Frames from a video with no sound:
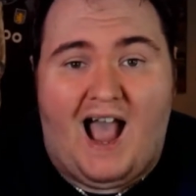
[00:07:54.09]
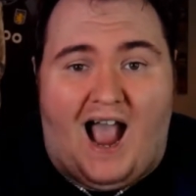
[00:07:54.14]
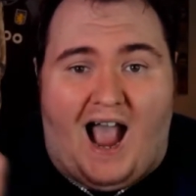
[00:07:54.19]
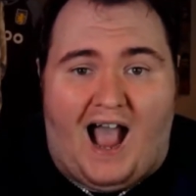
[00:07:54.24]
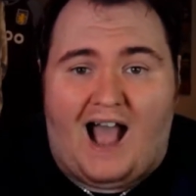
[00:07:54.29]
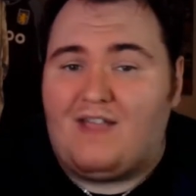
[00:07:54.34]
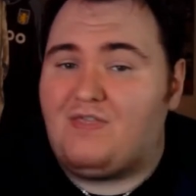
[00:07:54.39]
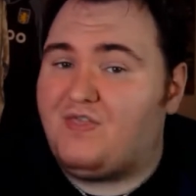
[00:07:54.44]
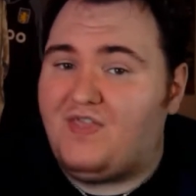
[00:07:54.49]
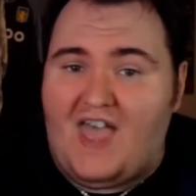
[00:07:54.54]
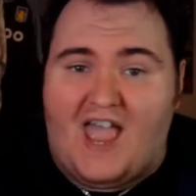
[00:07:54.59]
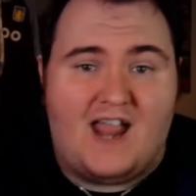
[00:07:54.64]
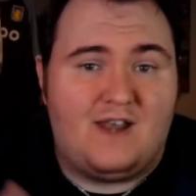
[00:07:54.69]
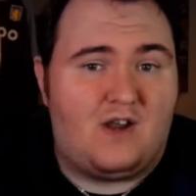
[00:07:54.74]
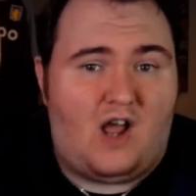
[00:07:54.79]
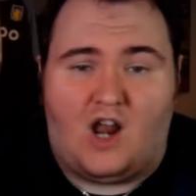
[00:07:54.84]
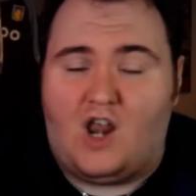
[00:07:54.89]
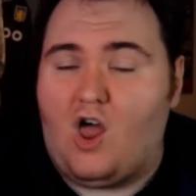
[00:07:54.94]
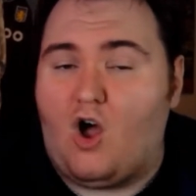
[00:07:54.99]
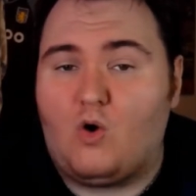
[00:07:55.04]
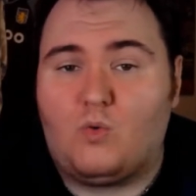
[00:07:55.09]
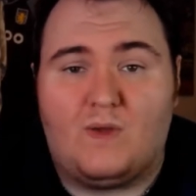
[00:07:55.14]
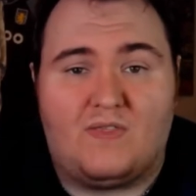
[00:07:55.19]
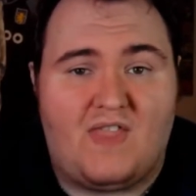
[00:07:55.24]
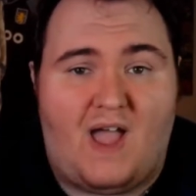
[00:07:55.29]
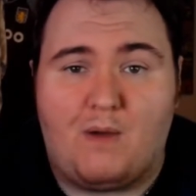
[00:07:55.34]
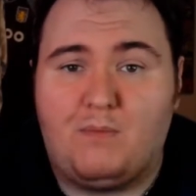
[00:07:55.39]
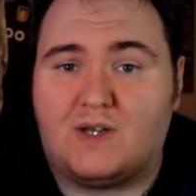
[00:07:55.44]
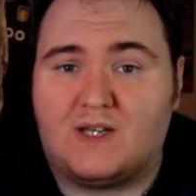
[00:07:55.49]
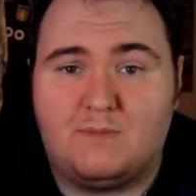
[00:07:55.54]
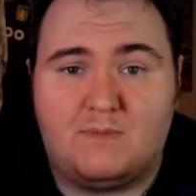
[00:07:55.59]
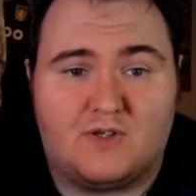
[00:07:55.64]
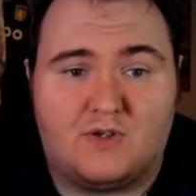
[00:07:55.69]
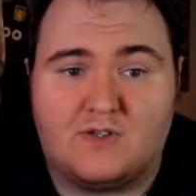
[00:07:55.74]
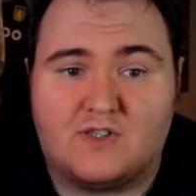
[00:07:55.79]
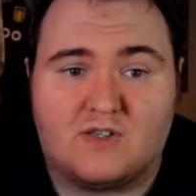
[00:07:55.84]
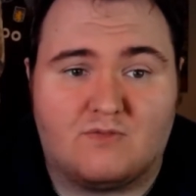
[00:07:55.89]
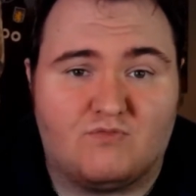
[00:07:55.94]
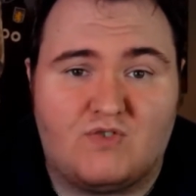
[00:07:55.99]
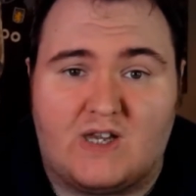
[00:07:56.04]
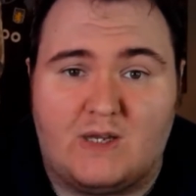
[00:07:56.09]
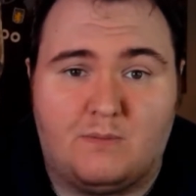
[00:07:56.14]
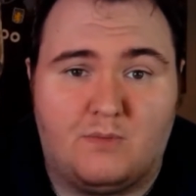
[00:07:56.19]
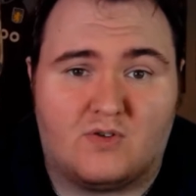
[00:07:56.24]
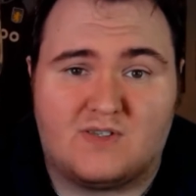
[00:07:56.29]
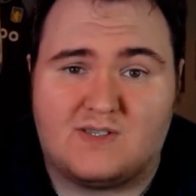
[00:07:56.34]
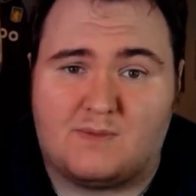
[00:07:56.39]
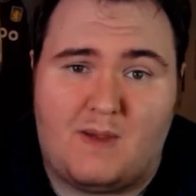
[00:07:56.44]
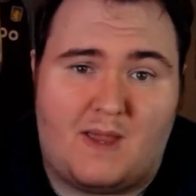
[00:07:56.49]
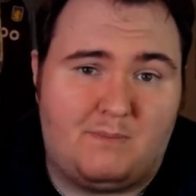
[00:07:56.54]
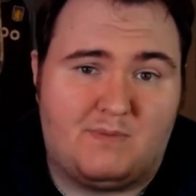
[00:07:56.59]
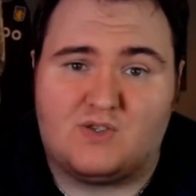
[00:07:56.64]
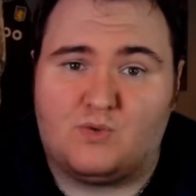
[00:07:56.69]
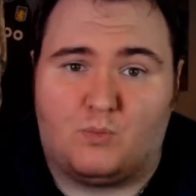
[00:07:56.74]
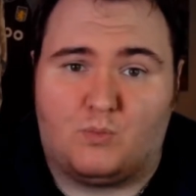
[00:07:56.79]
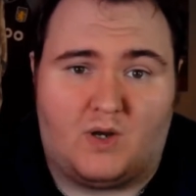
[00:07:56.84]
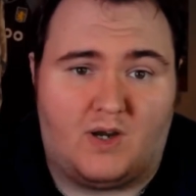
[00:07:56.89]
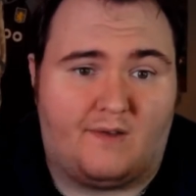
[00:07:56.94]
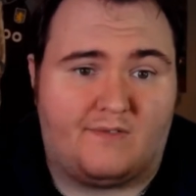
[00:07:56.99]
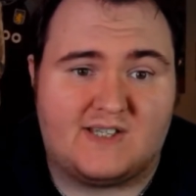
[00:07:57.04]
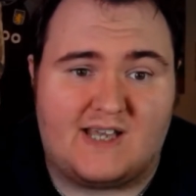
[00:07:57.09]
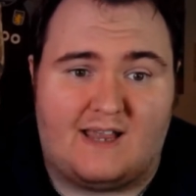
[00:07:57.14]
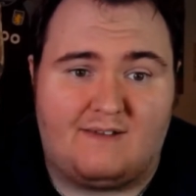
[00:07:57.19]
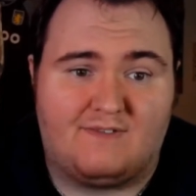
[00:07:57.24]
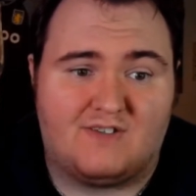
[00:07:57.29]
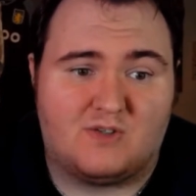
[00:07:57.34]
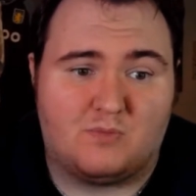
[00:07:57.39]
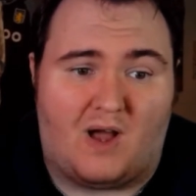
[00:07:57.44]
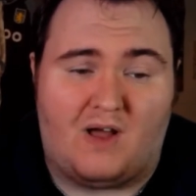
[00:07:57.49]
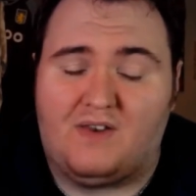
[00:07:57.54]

And then along with that, we're going to be doing some rebuilds and maybe some one-off saves as well.